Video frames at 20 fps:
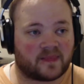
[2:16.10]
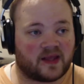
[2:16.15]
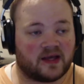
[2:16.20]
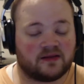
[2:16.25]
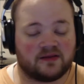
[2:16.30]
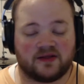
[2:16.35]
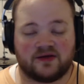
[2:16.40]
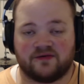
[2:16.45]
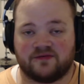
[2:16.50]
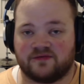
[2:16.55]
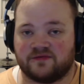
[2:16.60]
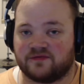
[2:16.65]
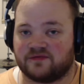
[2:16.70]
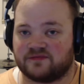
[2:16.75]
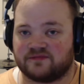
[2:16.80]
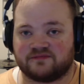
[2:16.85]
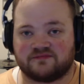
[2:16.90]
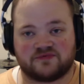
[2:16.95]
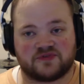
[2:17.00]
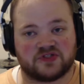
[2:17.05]

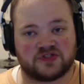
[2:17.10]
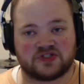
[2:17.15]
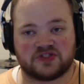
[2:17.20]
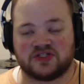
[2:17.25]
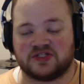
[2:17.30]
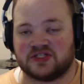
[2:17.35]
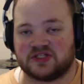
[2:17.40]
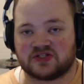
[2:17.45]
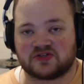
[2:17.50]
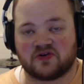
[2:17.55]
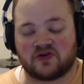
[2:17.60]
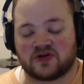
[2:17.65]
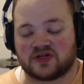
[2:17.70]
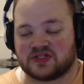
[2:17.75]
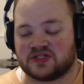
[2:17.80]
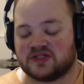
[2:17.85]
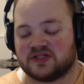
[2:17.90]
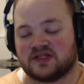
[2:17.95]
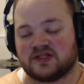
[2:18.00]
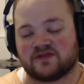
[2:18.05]
love just the discourse and the